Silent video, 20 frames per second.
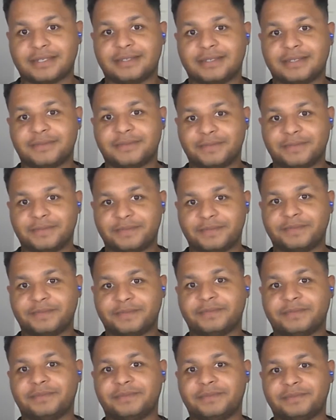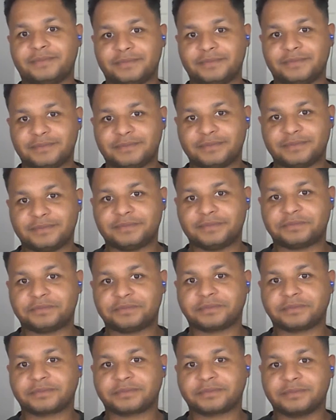
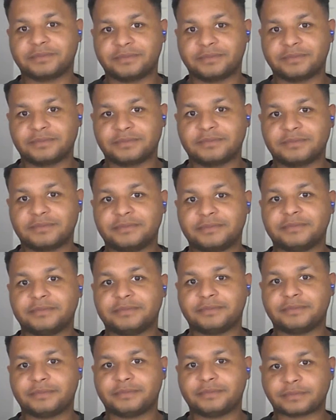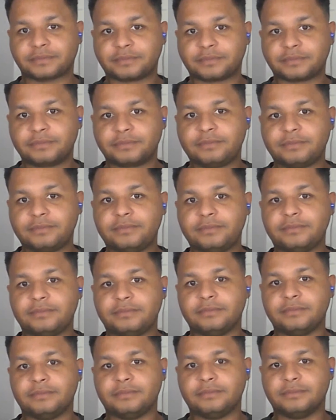
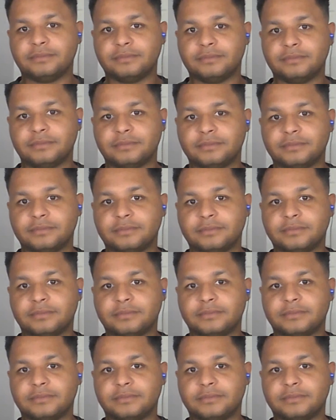No words are spoken by the person on screen.